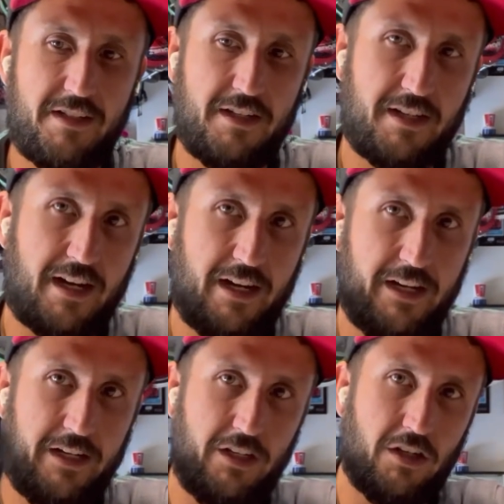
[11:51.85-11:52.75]
to tie
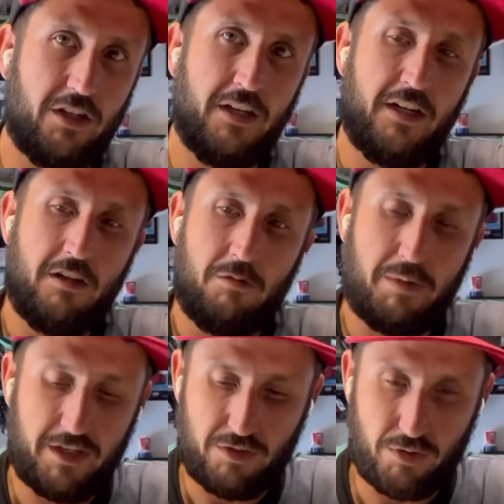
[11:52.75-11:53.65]
in your
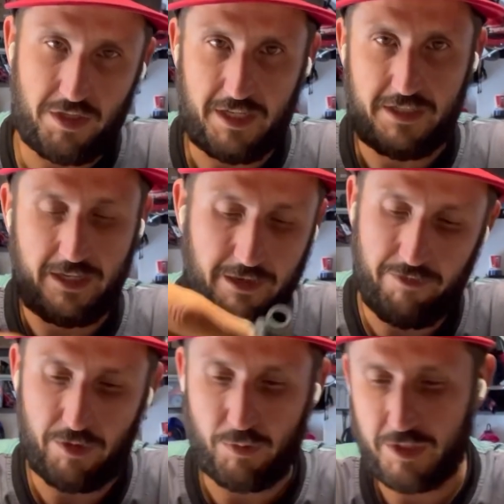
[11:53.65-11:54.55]
pencil jets and
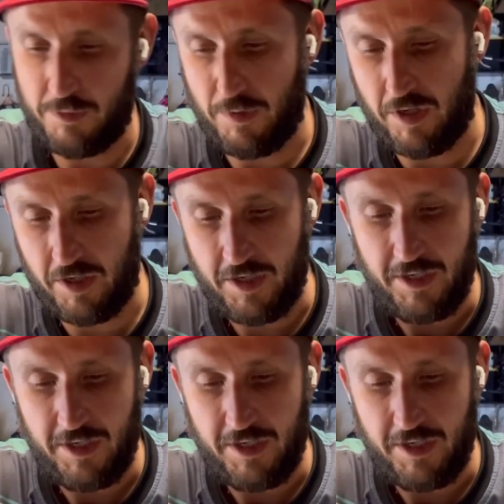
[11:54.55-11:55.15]
even the rinse bar,